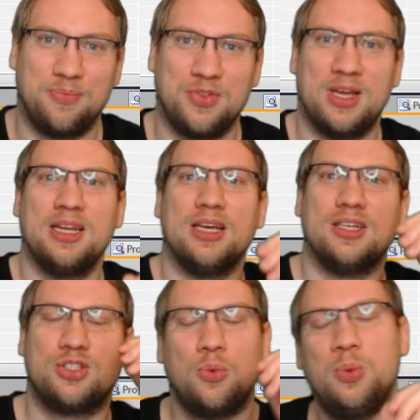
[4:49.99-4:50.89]
Right?
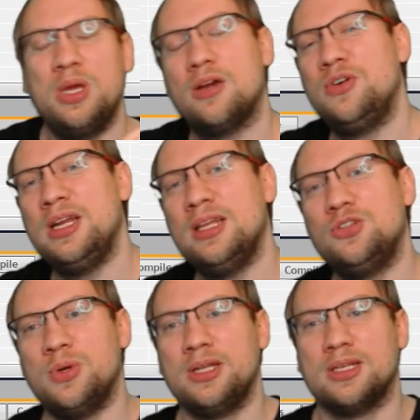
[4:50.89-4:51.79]
So we are really
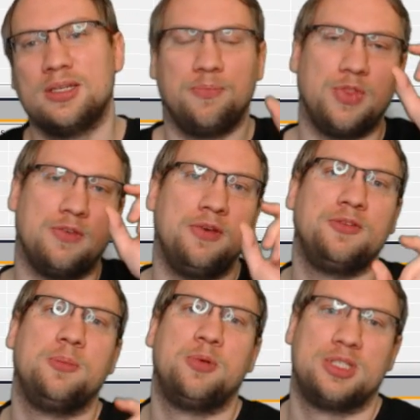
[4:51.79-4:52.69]
doing it
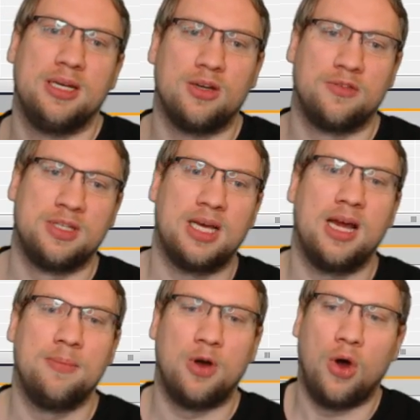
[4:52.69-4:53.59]
50% of the
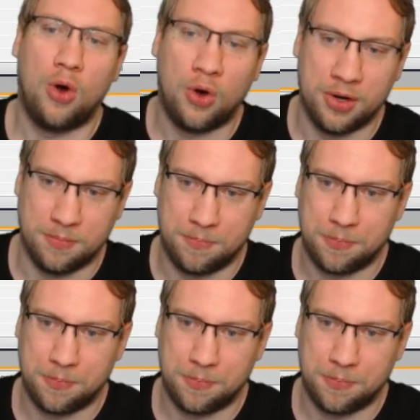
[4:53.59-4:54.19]
time on.